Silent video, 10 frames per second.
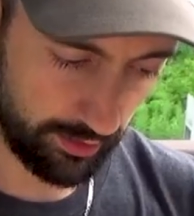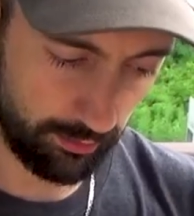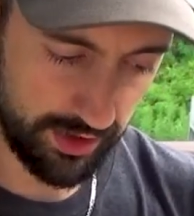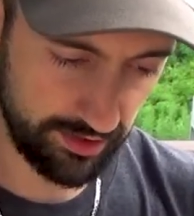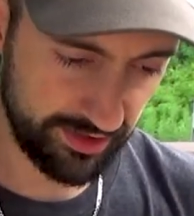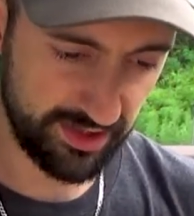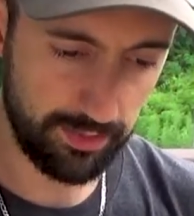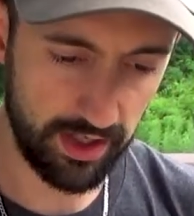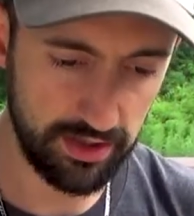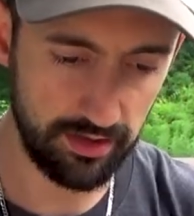original
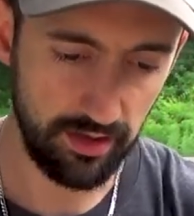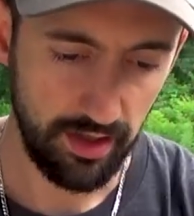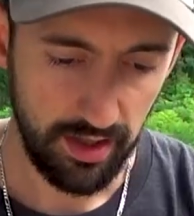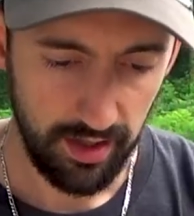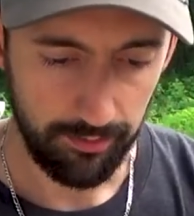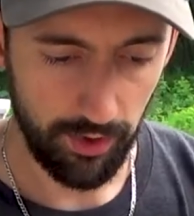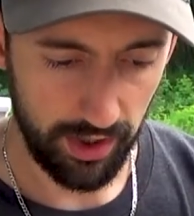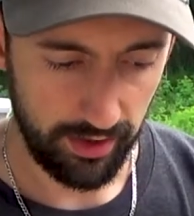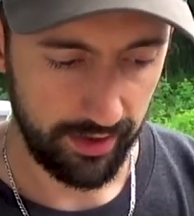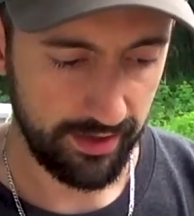suspension,
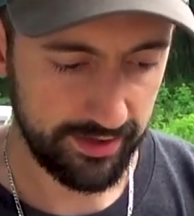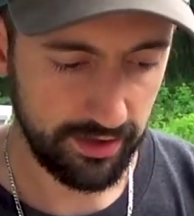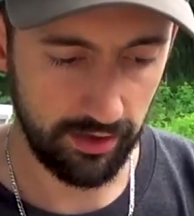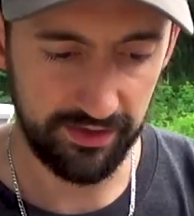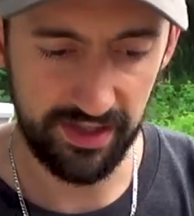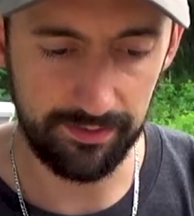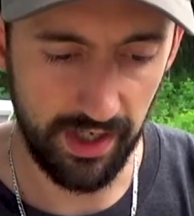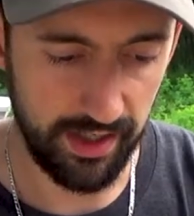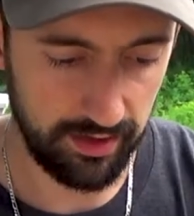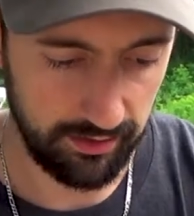but this serves as
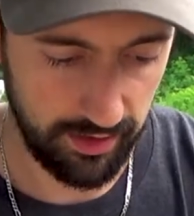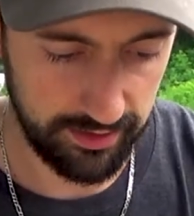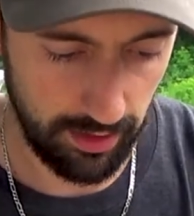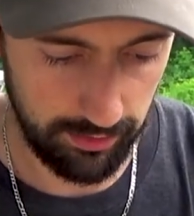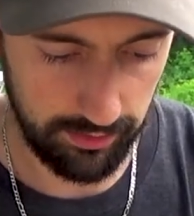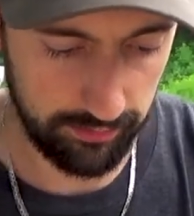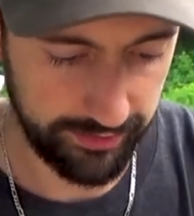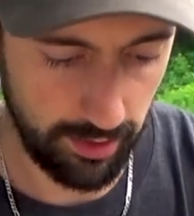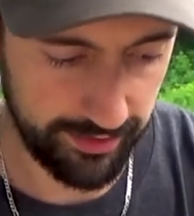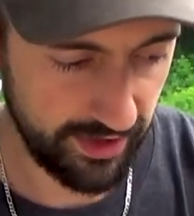my, it
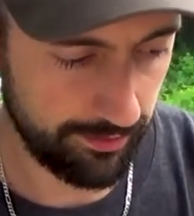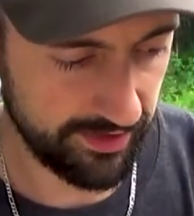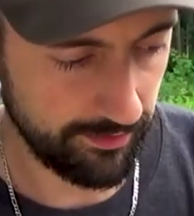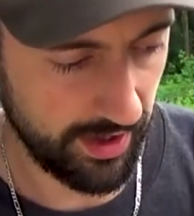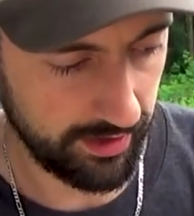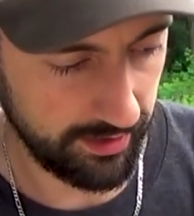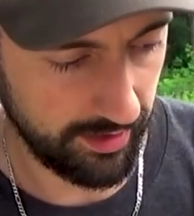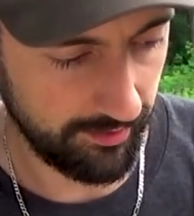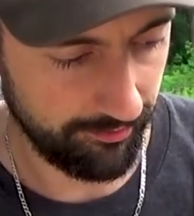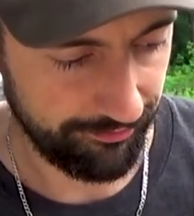doubles up as
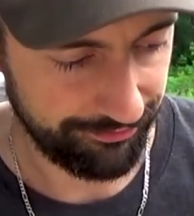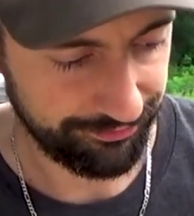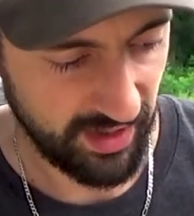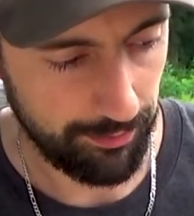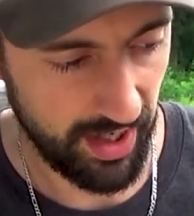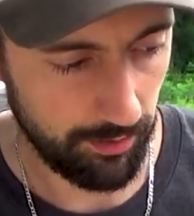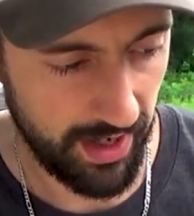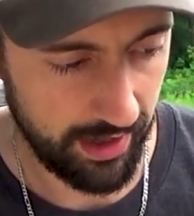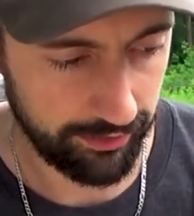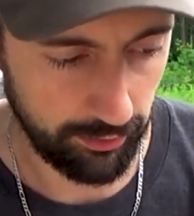my bear
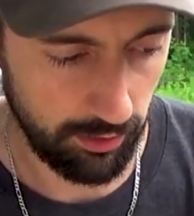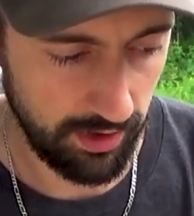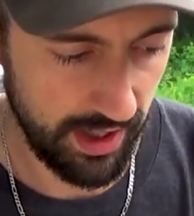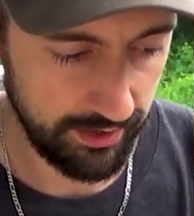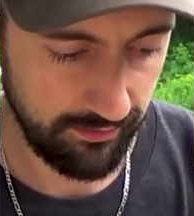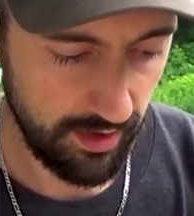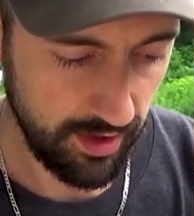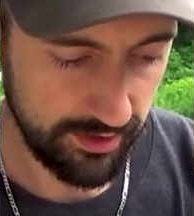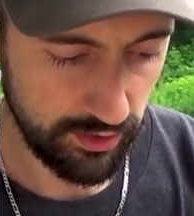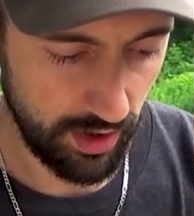bag throw line.
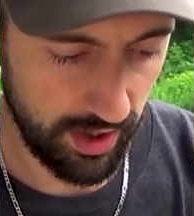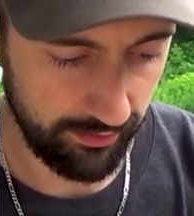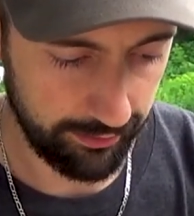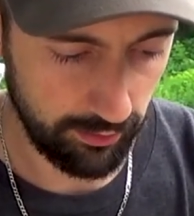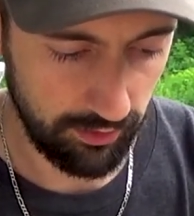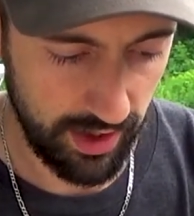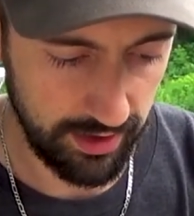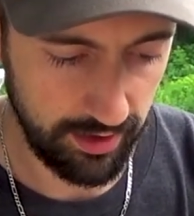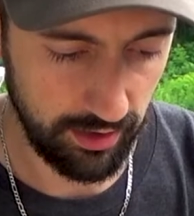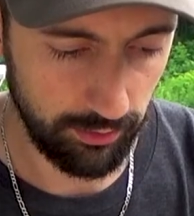So I have a throw
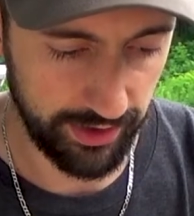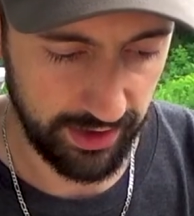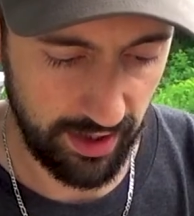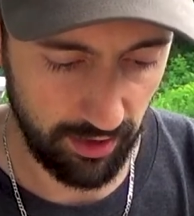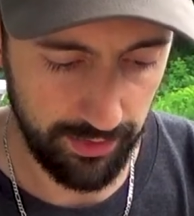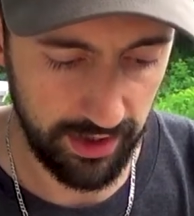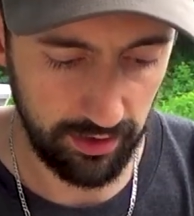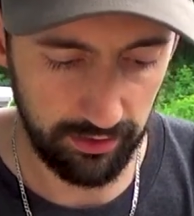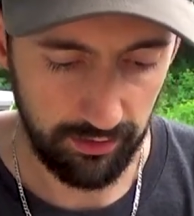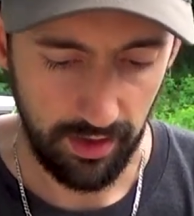line here with a carabiner.